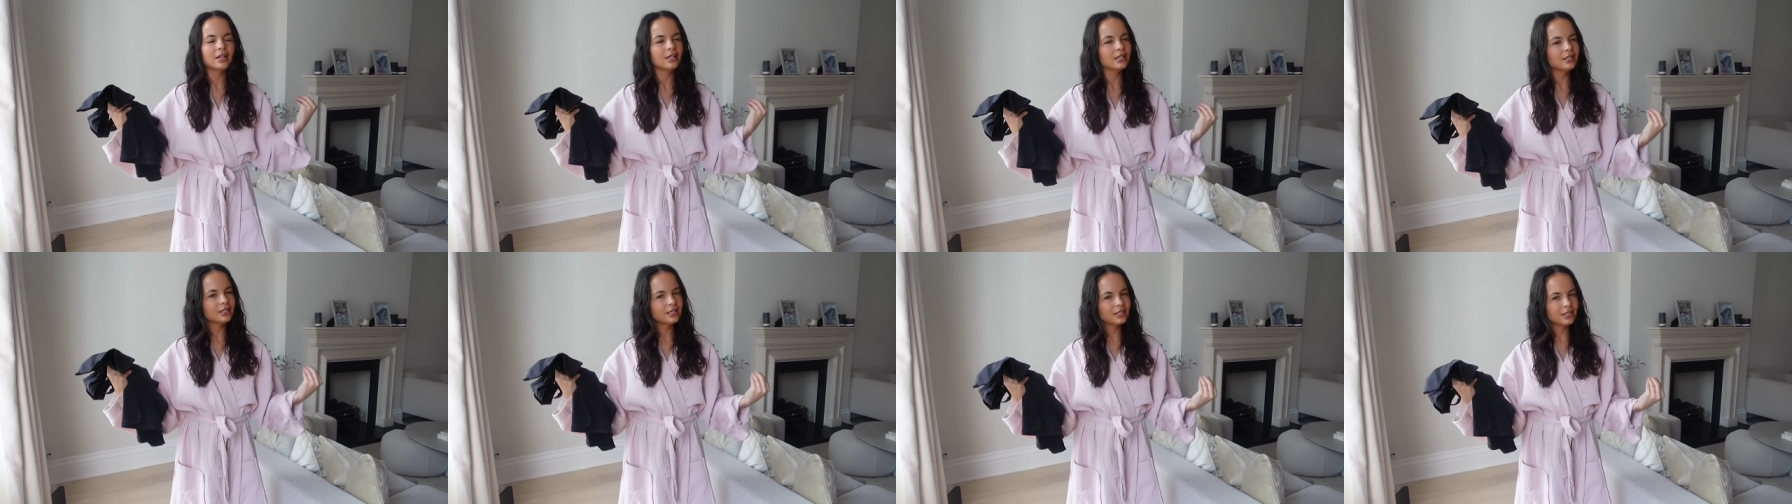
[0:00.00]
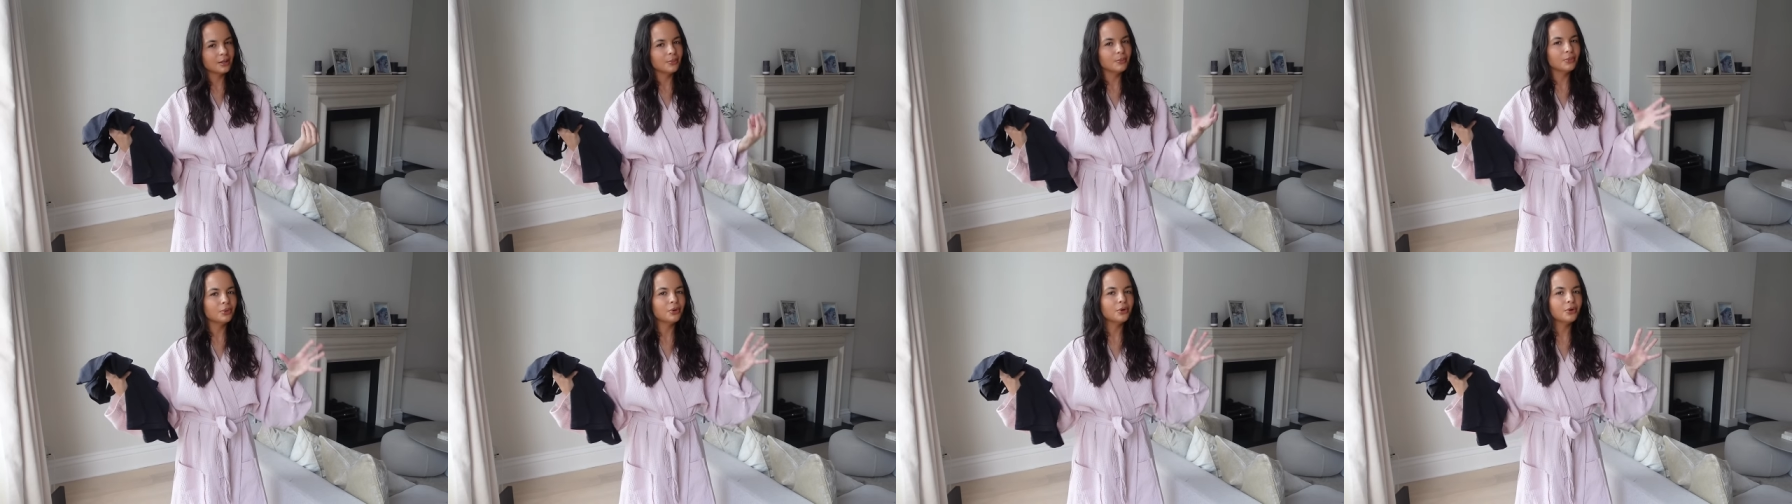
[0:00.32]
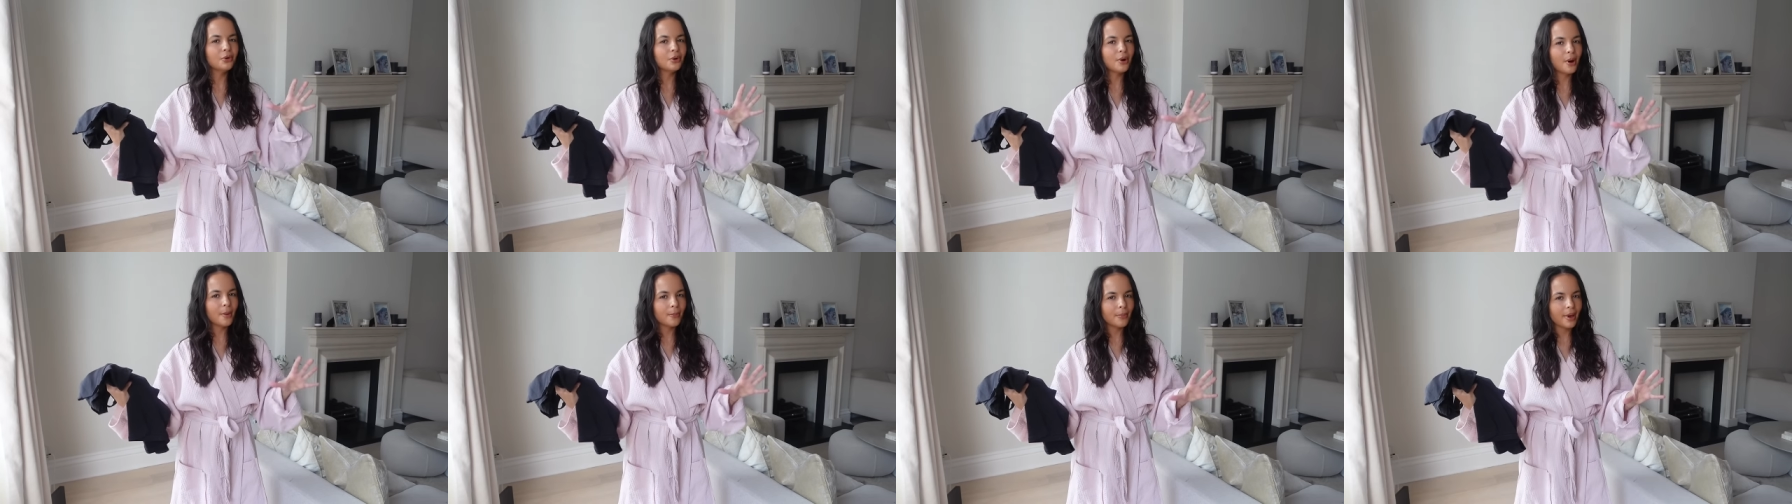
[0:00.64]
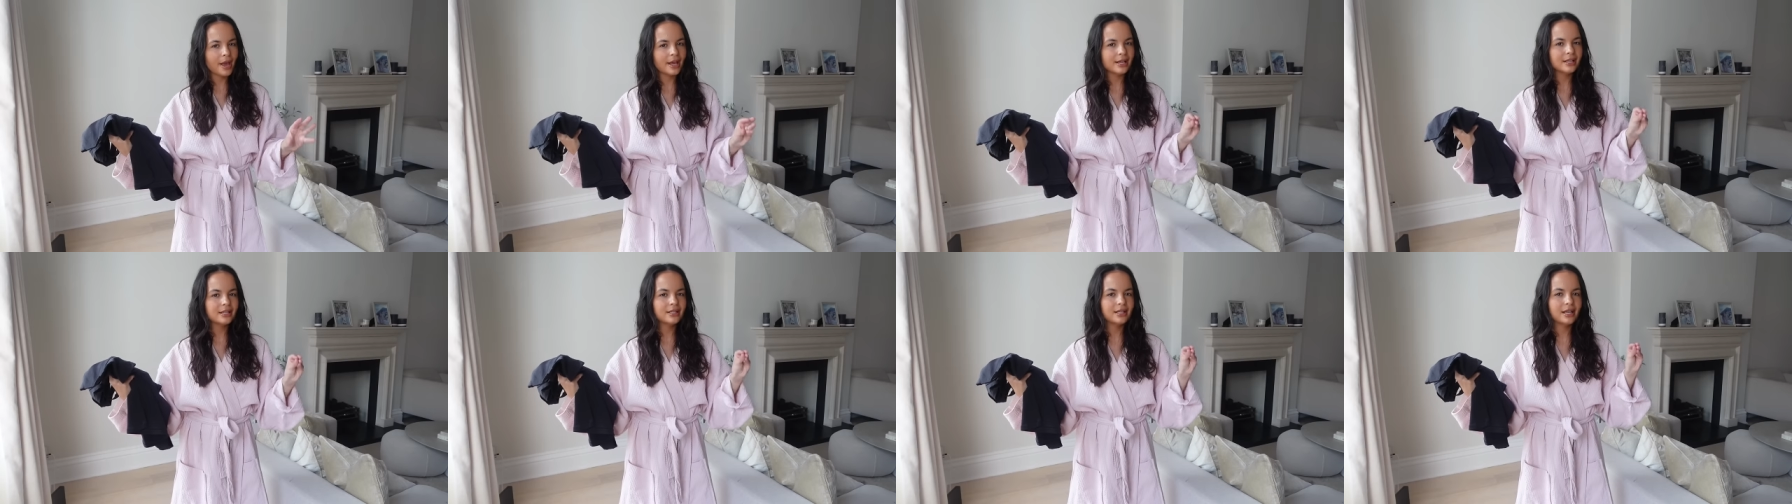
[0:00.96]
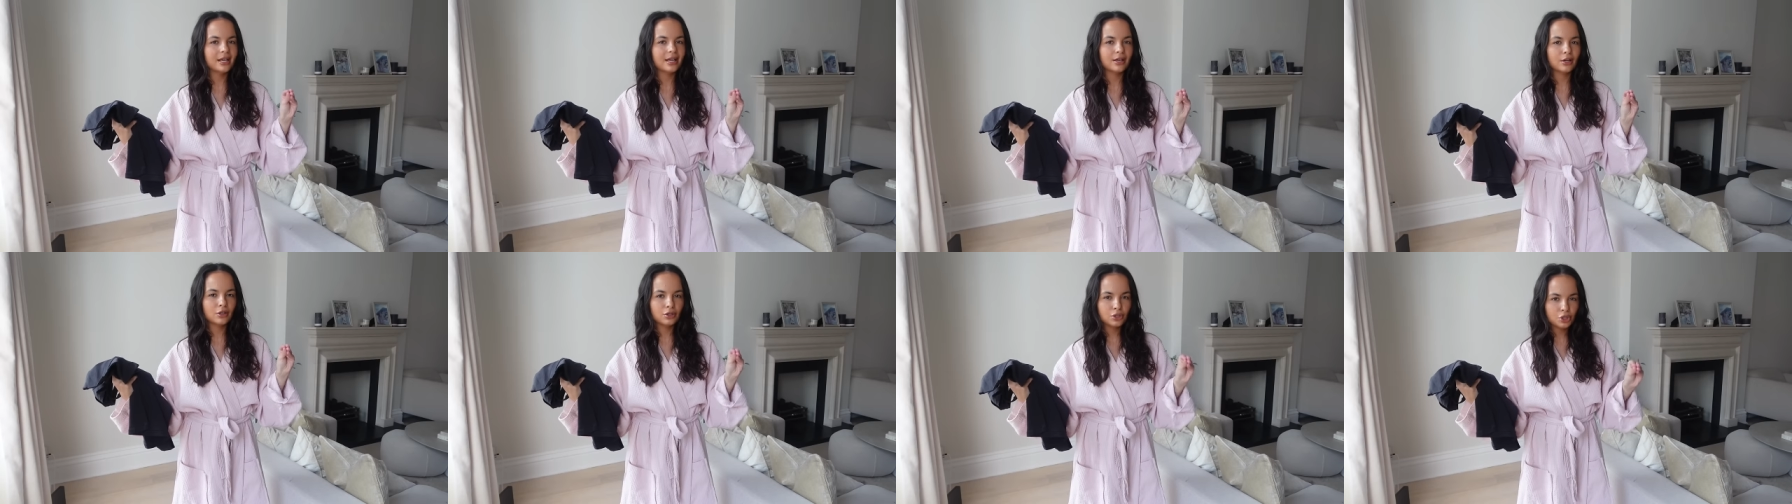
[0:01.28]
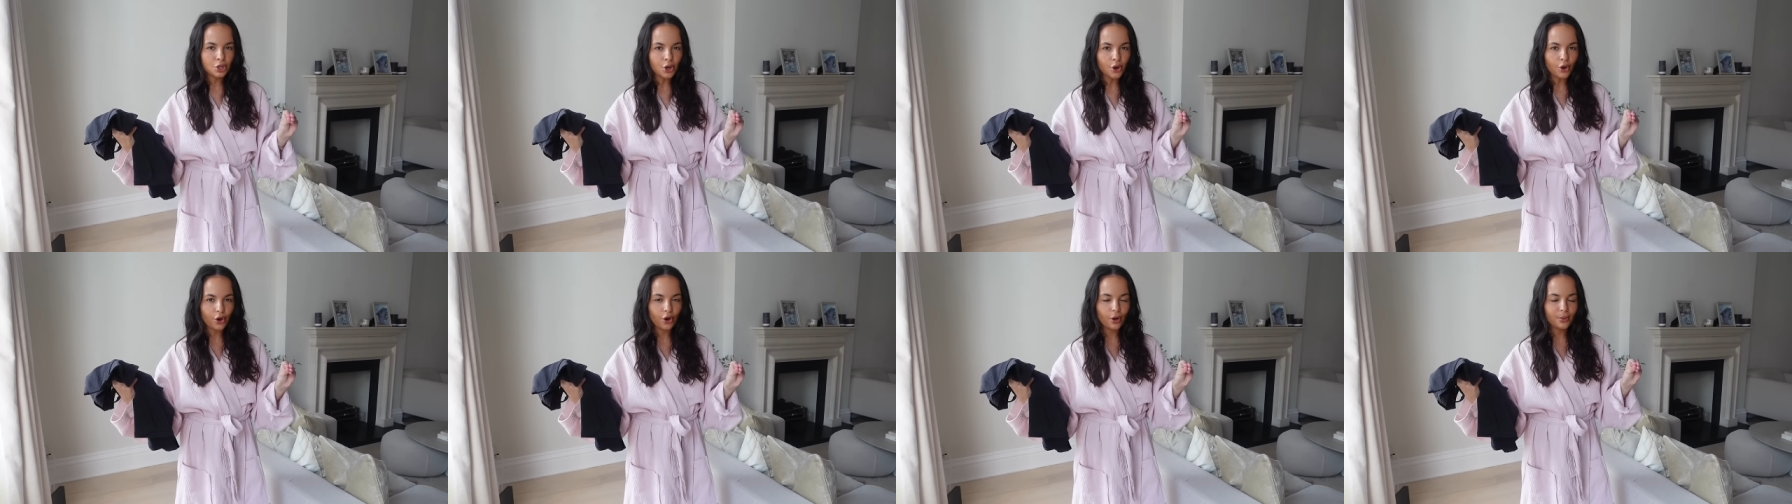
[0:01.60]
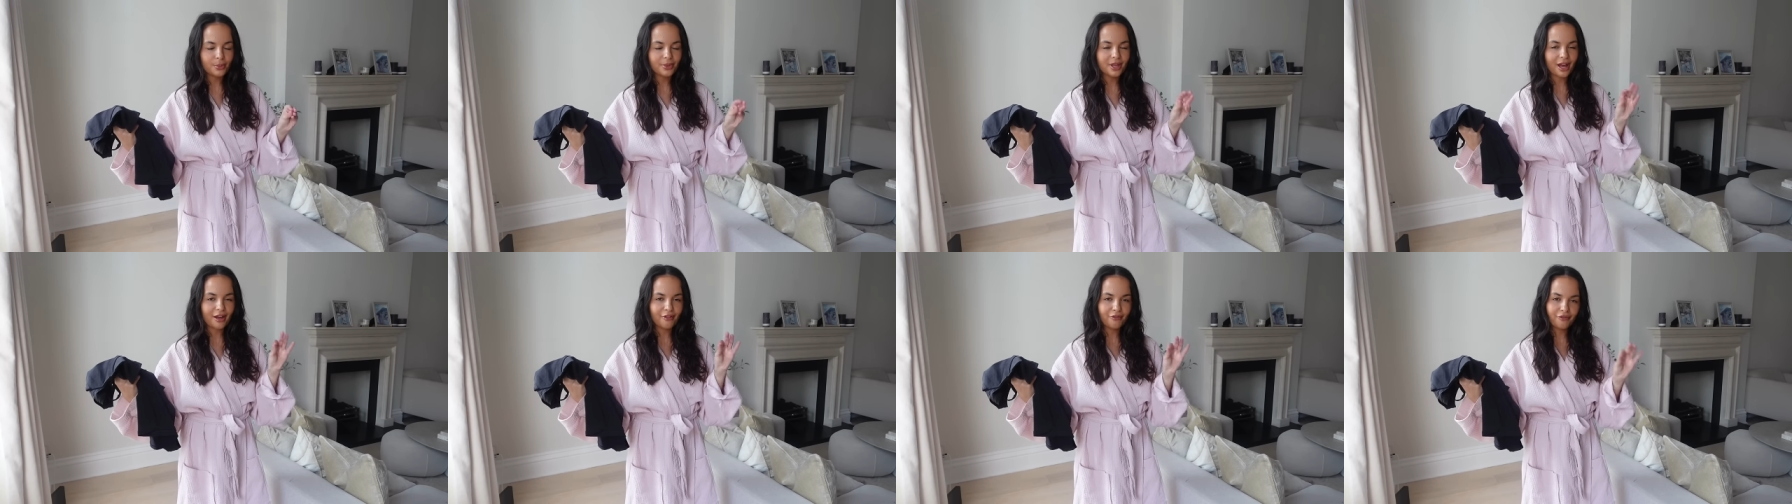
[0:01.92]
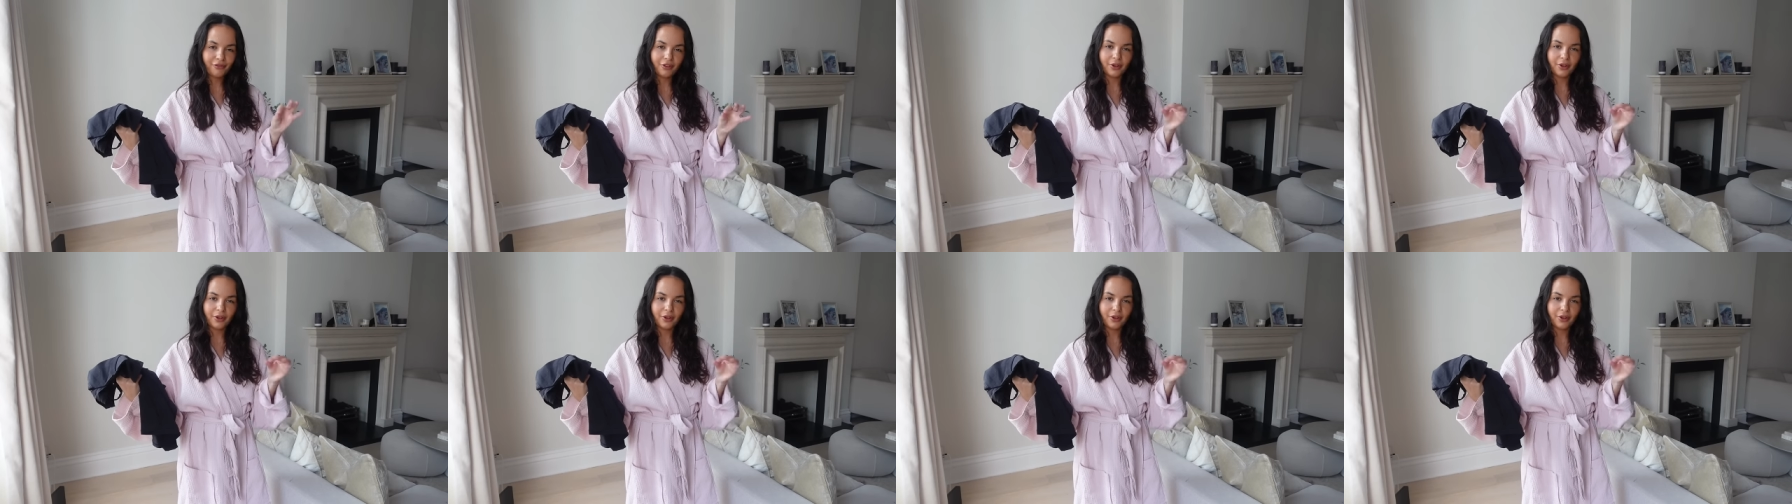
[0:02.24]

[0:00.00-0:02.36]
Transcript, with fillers: simple, basic top that